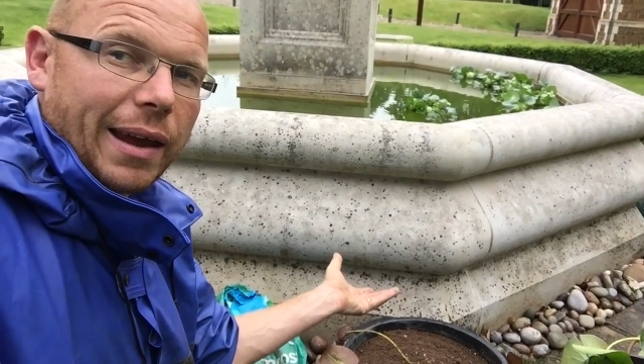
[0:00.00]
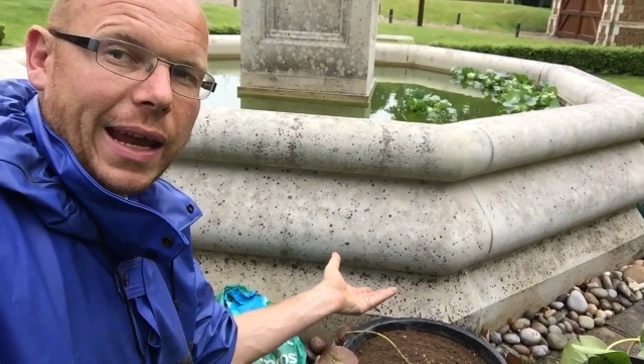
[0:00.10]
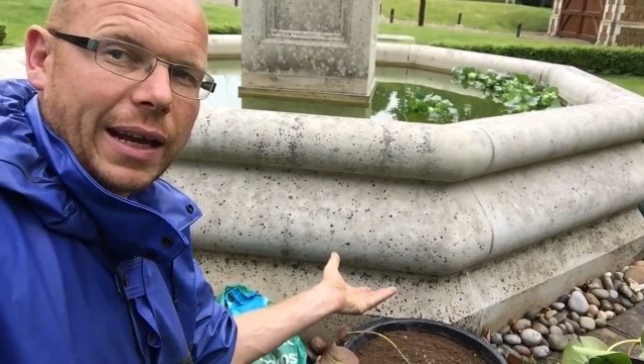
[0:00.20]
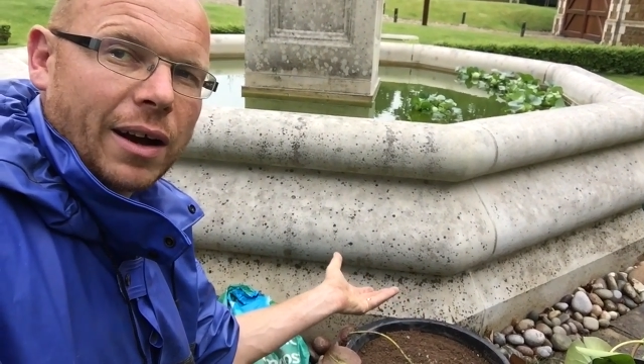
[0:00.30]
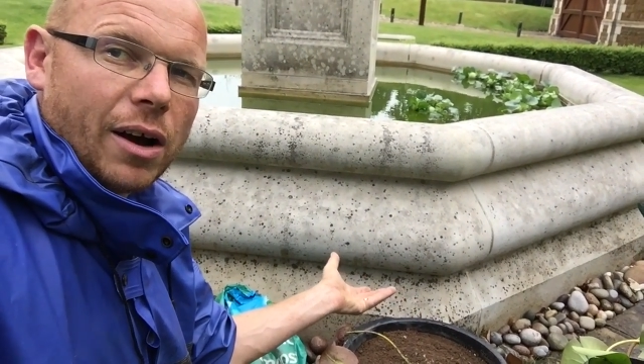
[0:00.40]

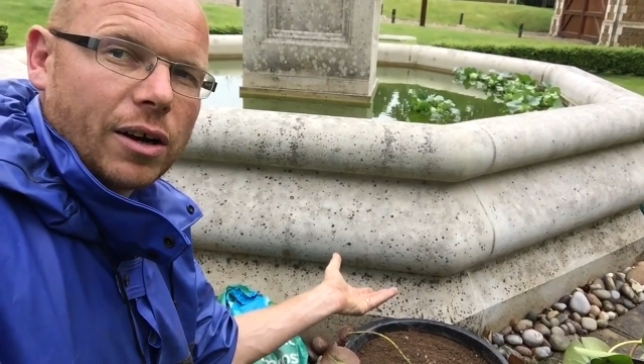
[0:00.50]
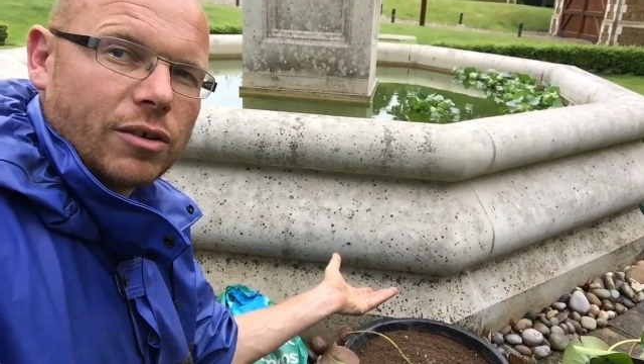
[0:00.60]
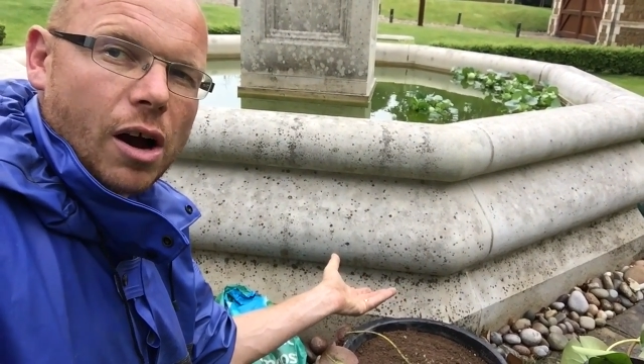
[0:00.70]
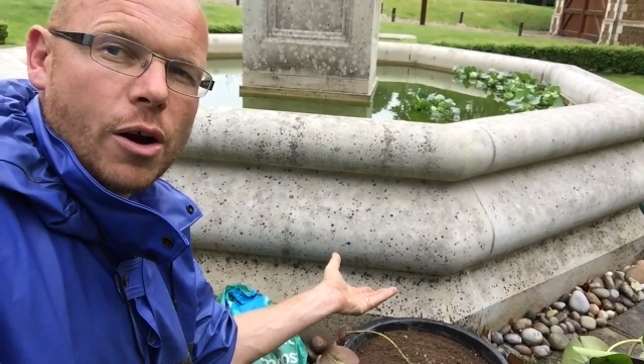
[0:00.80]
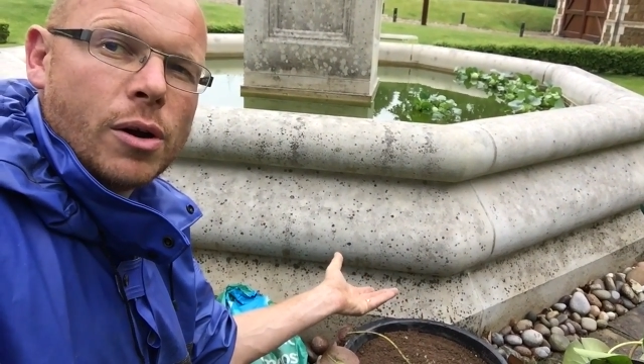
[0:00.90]
it can't
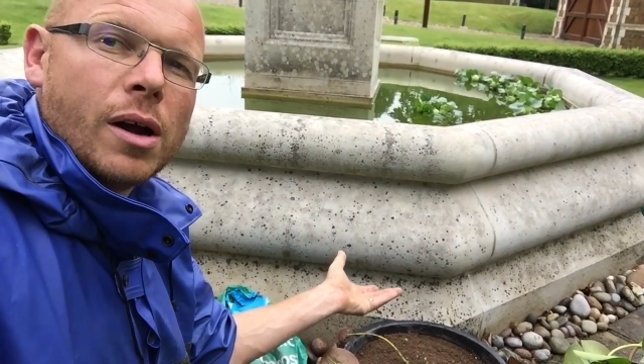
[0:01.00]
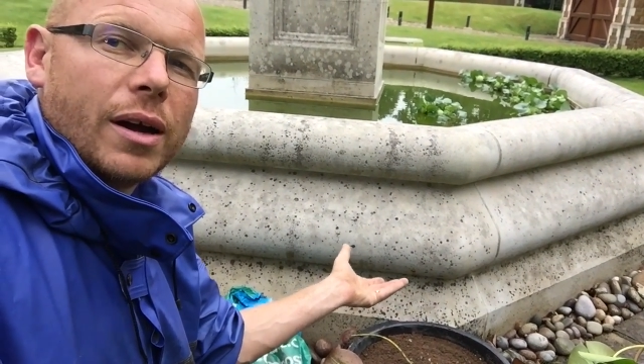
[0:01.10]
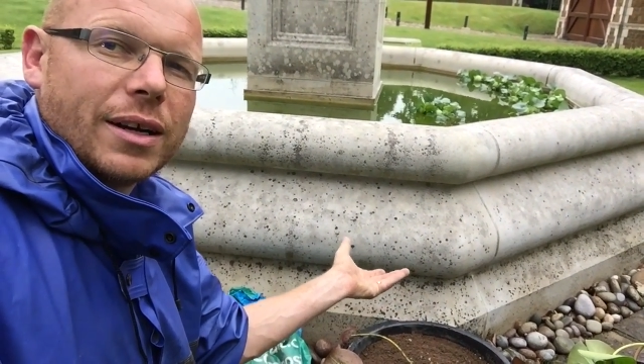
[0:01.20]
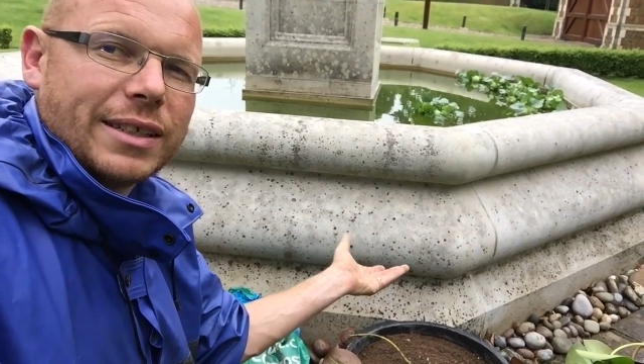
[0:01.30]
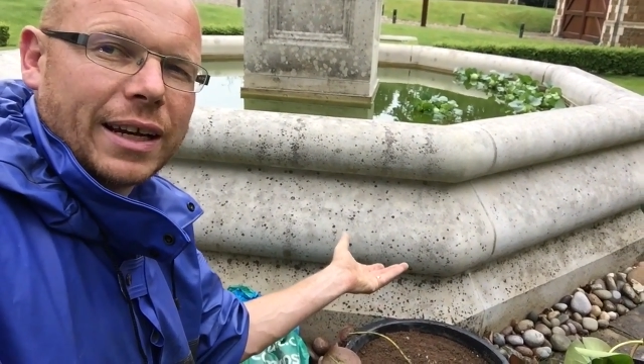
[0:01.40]
grow
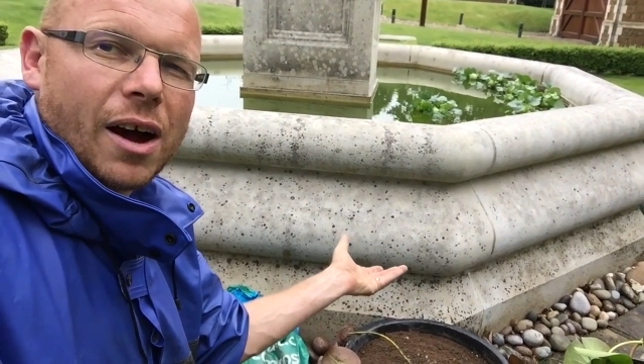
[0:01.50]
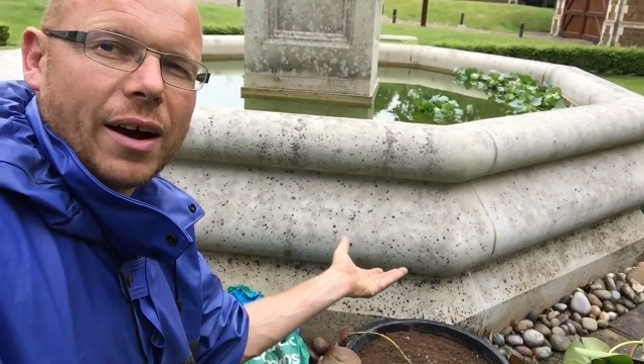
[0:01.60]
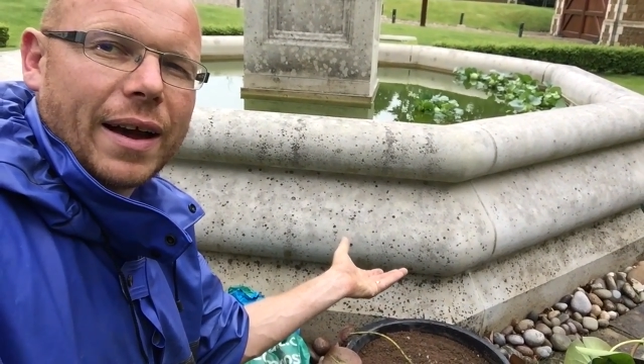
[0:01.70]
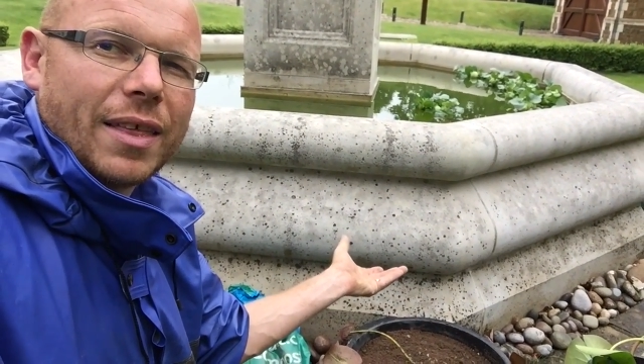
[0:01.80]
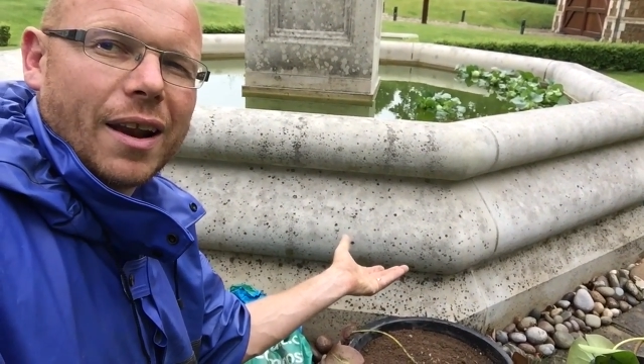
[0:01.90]
because it
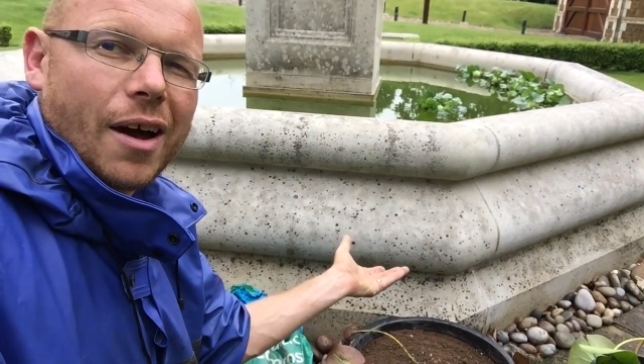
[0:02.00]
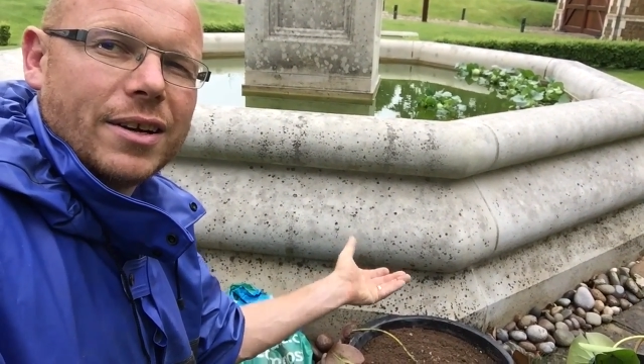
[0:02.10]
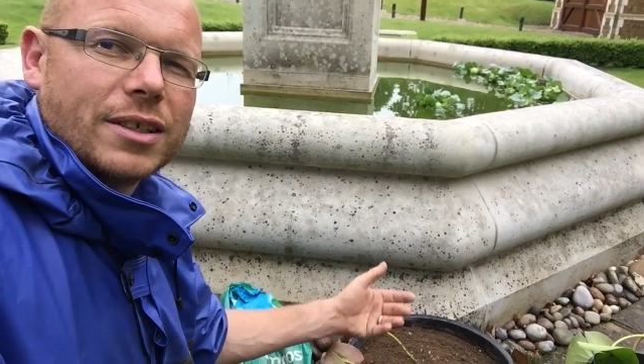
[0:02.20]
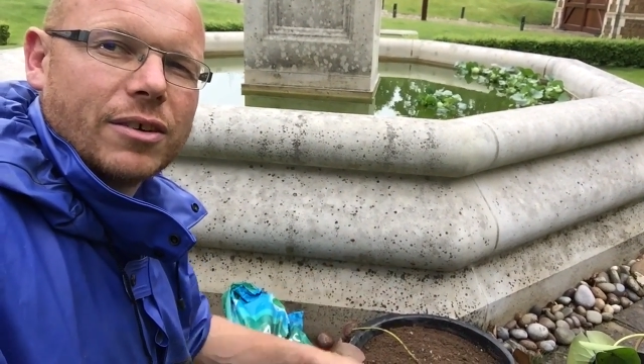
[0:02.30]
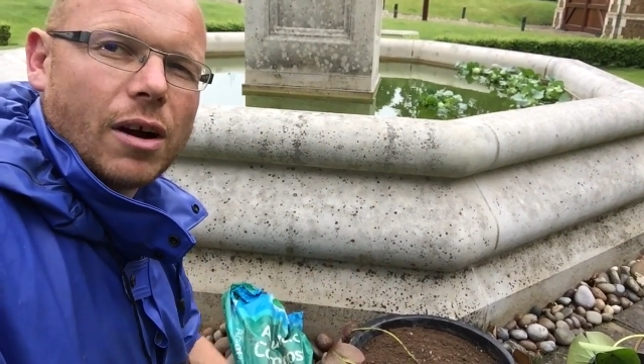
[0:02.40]
can't get the
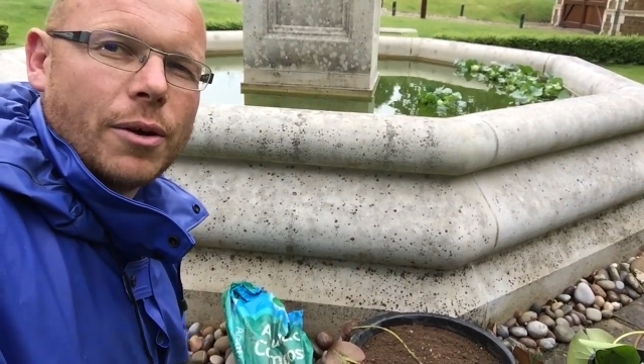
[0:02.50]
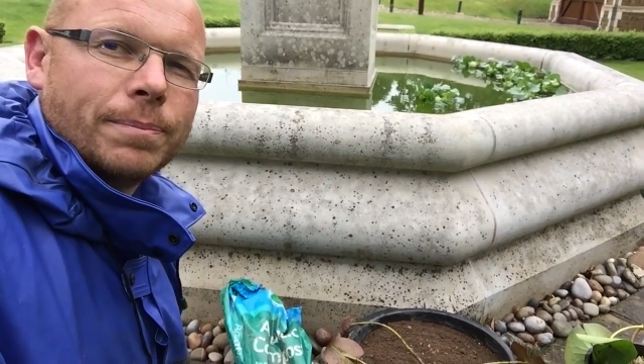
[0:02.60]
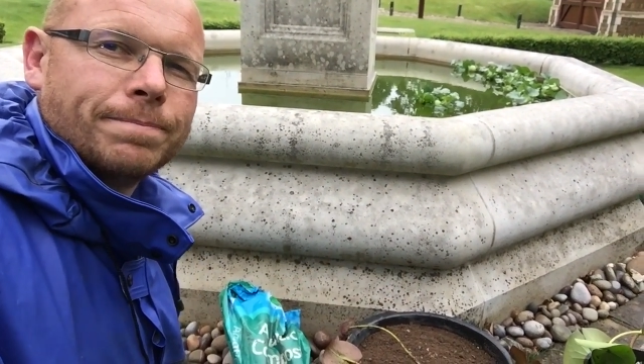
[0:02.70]
light to grow.